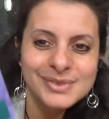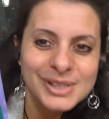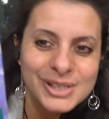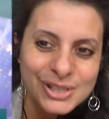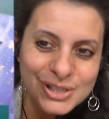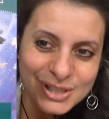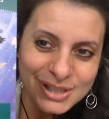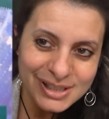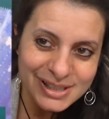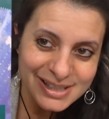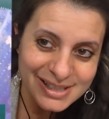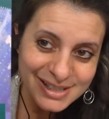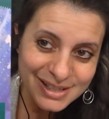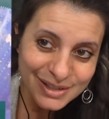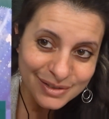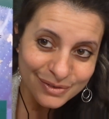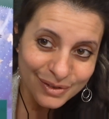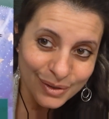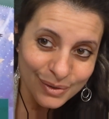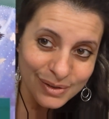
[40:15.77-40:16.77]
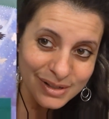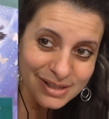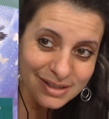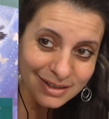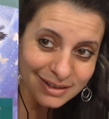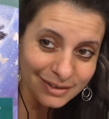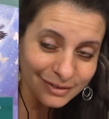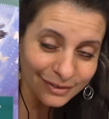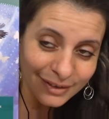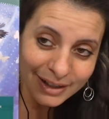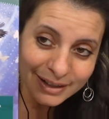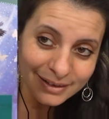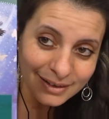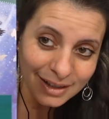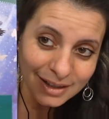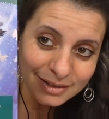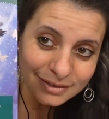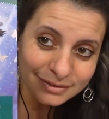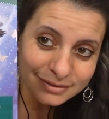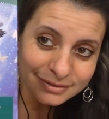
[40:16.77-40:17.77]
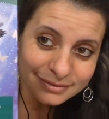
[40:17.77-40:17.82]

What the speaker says: She needs to focus on divine love.